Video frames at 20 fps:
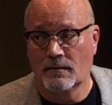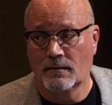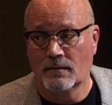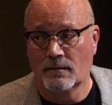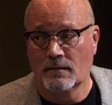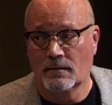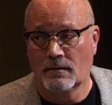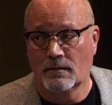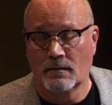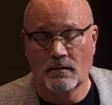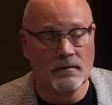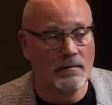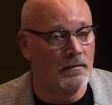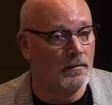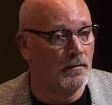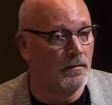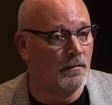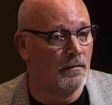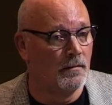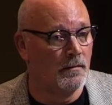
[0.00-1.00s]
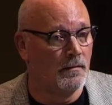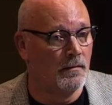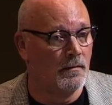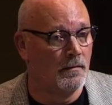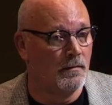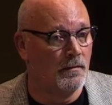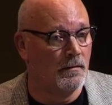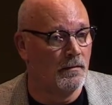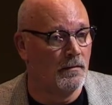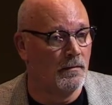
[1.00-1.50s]

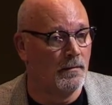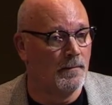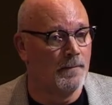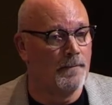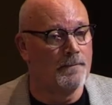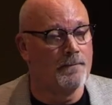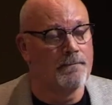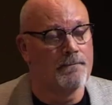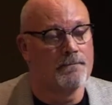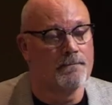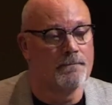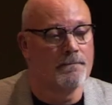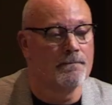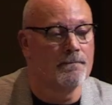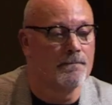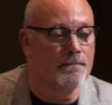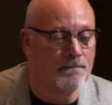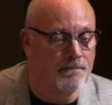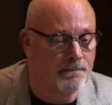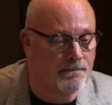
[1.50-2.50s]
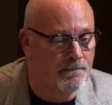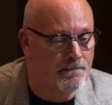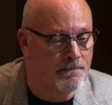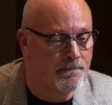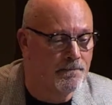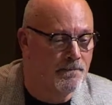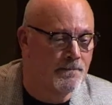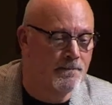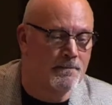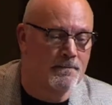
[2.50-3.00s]

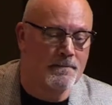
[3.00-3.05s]
(silence)